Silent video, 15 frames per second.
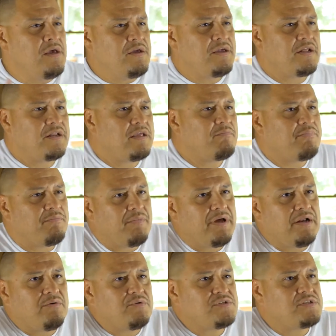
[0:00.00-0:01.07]
got to keep in mind,
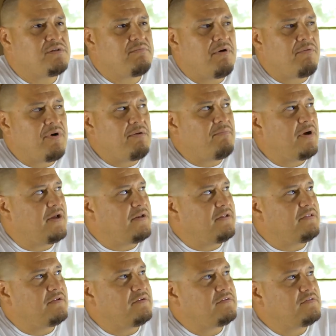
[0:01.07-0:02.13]
I wasn't in my right mind
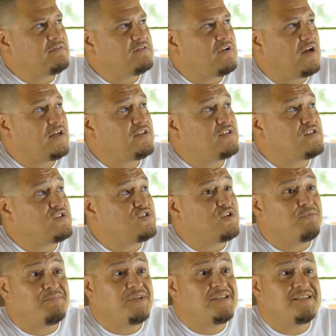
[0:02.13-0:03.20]
either. So I just
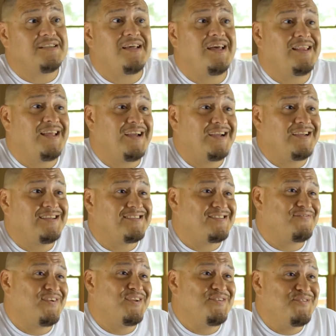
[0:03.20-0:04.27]
jumped into that like as
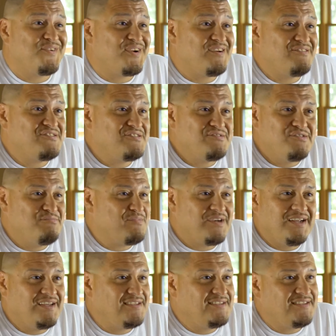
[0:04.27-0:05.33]
if I knew what I was doing, but
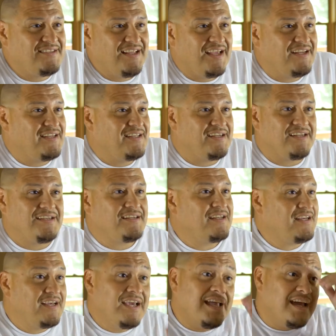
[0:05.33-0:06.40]
I didn't.
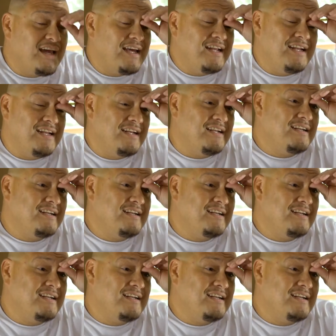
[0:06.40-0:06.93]
And